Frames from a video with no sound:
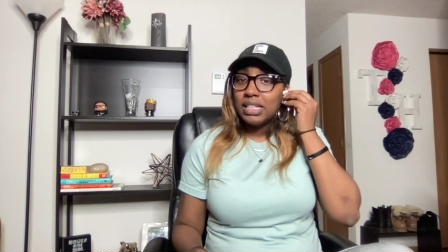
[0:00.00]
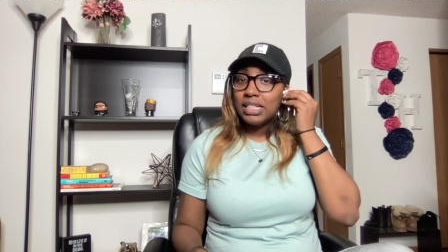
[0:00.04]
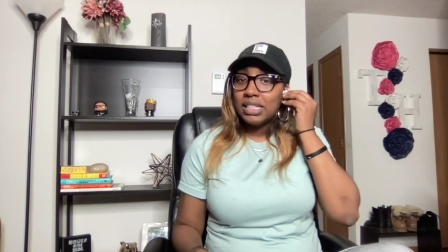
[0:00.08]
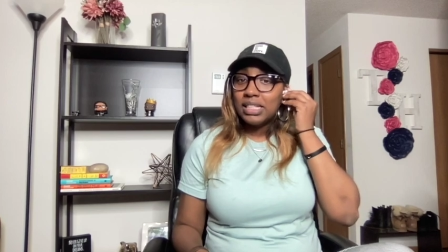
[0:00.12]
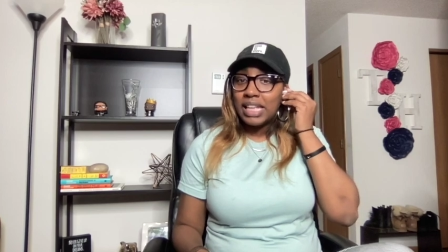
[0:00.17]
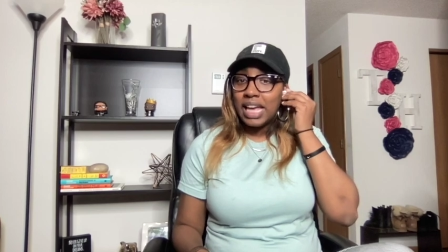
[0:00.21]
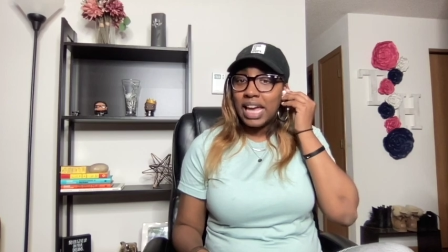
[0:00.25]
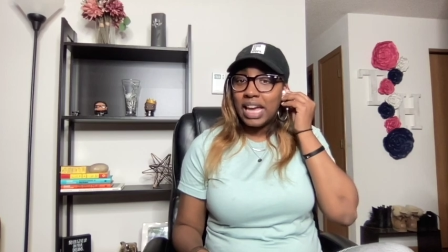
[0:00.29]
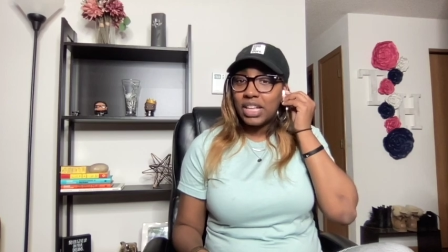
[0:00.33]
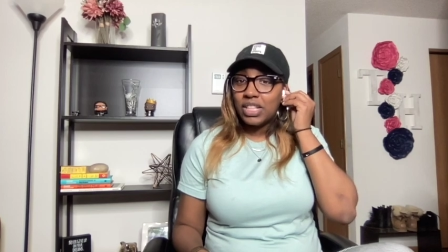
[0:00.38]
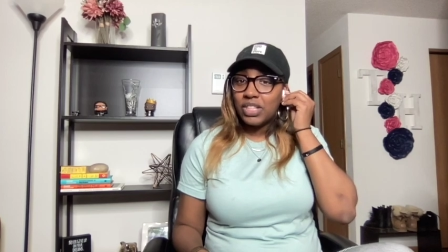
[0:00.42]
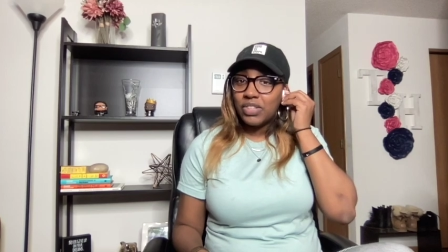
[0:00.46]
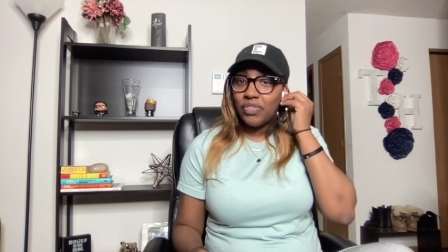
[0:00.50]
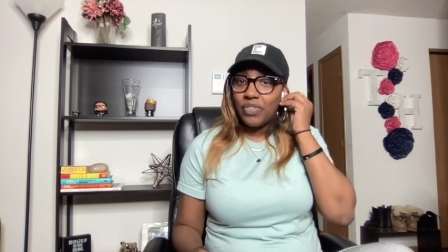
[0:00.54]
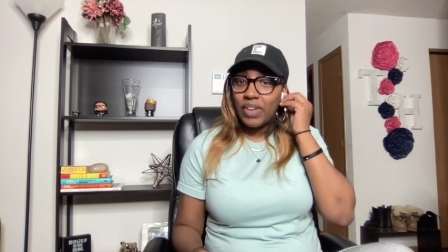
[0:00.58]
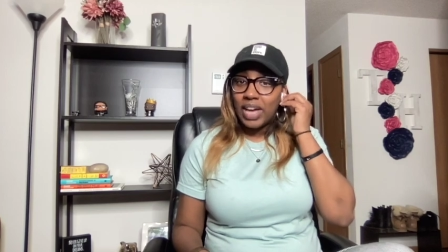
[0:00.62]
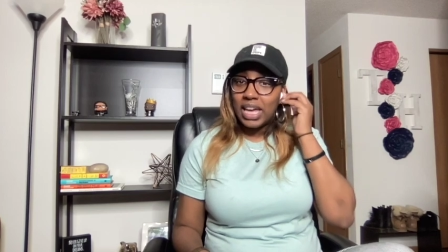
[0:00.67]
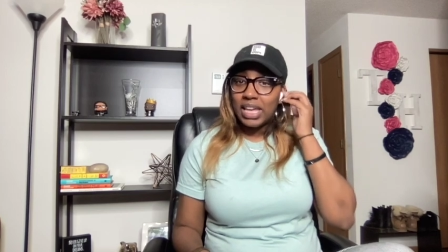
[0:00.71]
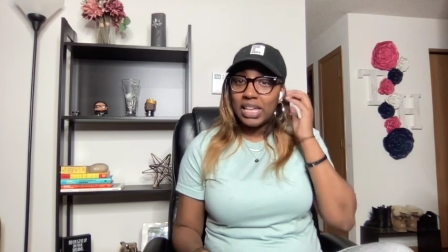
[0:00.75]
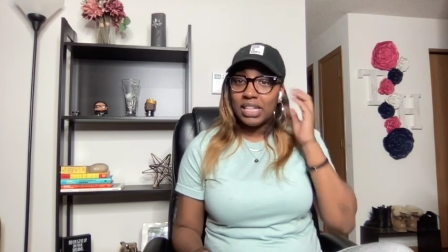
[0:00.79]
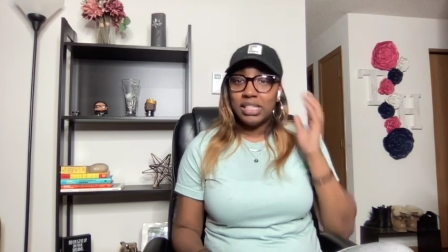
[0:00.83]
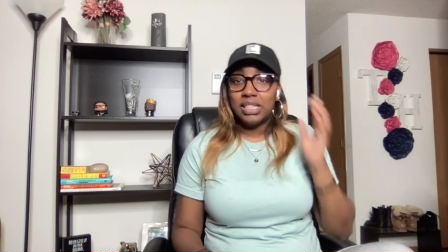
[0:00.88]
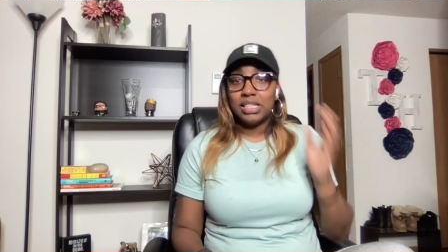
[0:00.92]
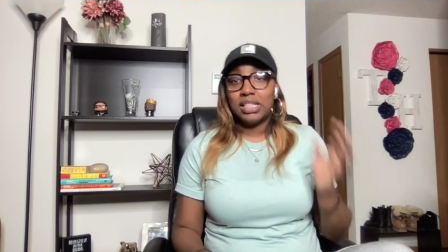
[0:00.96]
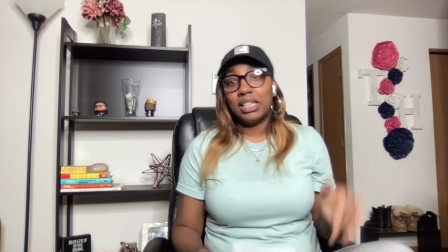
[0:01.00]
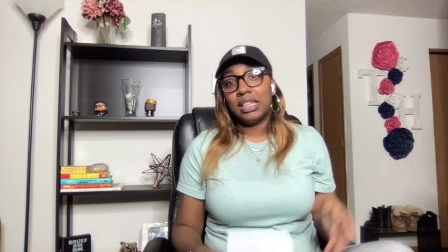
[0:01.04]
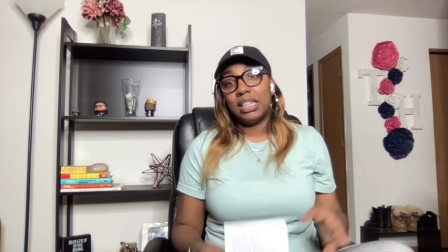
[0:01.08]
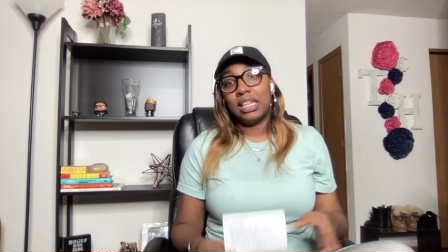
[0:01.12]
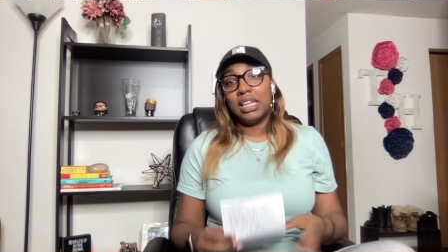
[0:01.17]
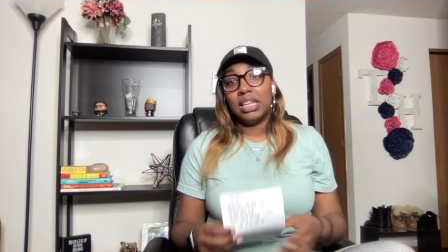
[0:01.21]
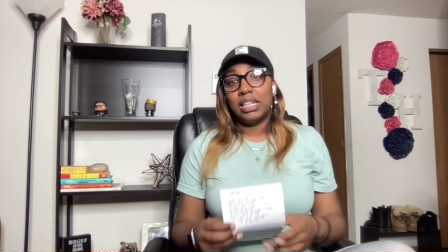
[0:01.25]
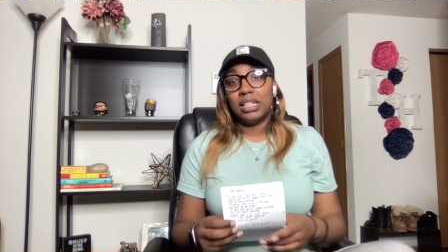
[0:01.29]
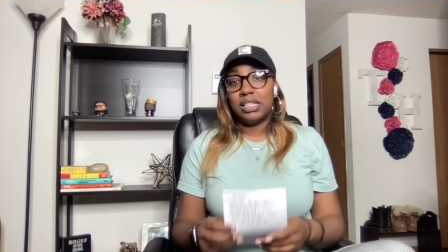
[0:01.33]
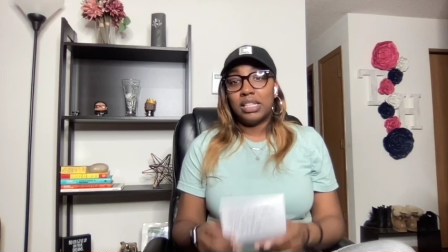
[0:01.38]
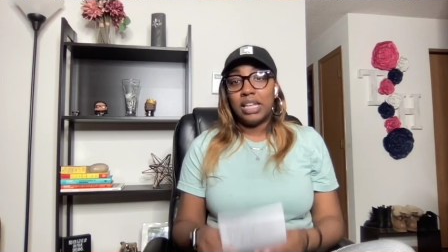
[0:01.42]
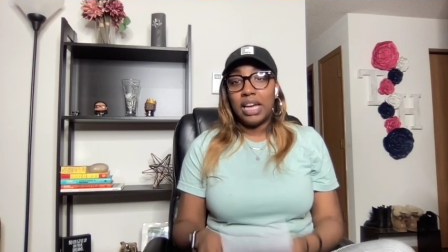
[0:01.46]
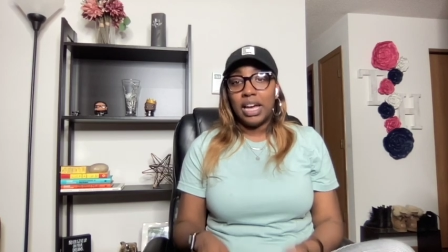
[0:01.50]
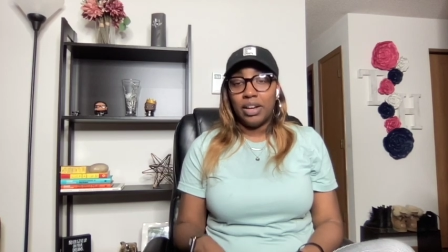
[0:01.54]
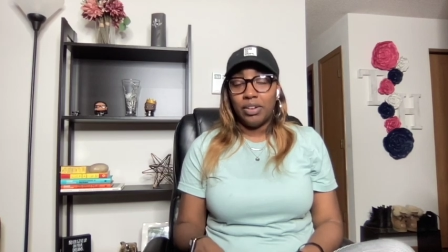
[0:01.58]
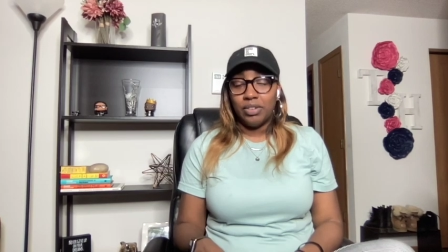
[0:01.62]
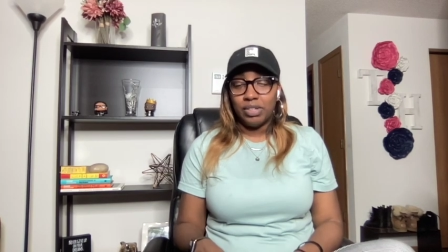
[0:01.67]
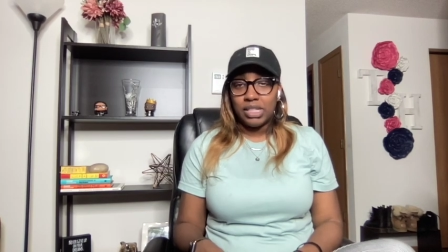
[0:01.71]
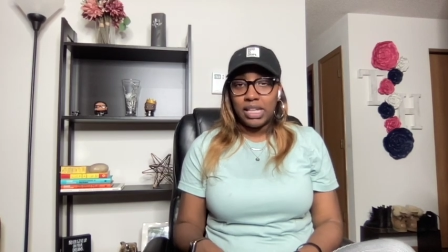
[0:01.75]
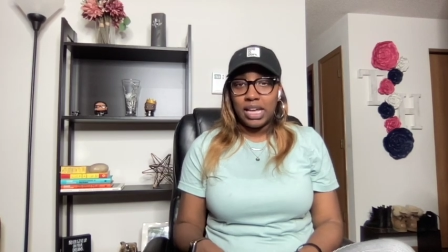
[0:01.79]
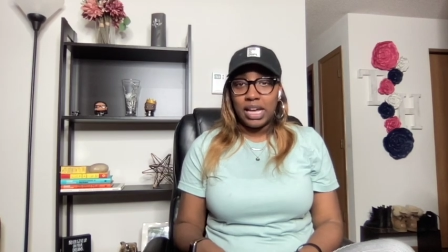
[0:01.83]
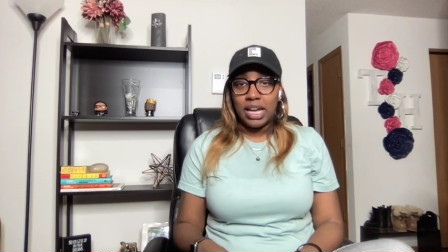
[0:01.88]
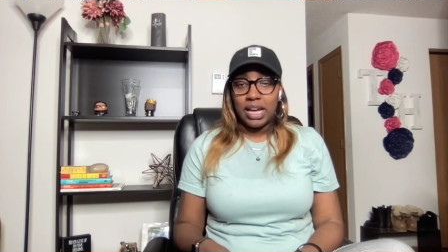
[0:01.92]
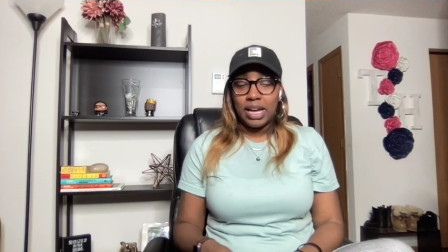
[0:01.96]
Zach's face the entire
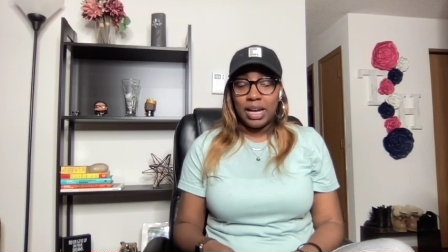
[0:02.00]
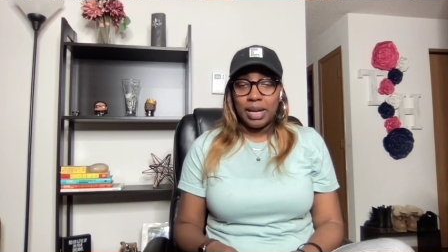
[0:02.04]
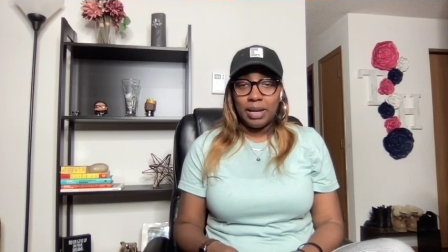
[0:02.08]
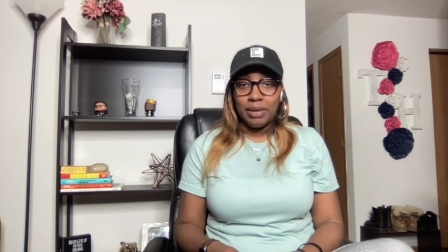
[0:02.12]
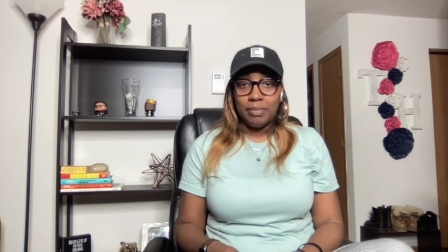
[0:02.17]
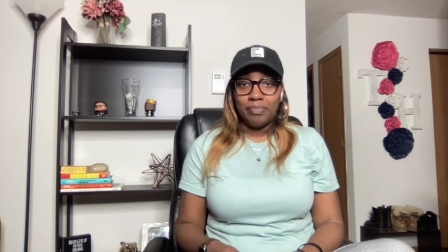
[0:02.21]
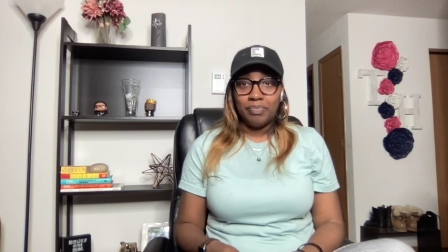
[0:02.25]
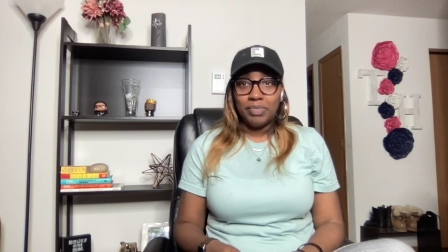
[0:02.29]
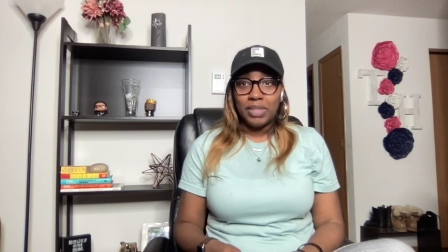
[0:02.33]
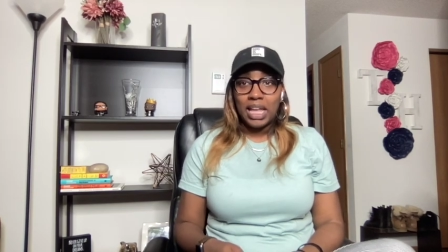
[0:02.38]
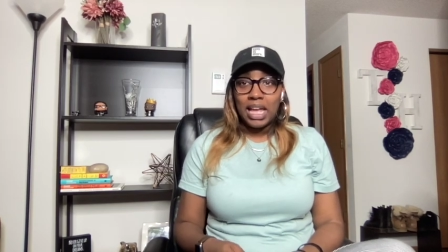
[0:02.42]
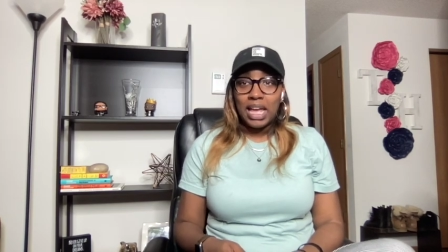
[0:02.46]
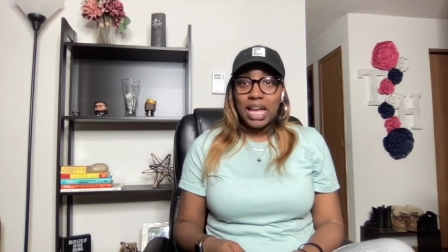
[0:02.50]
time.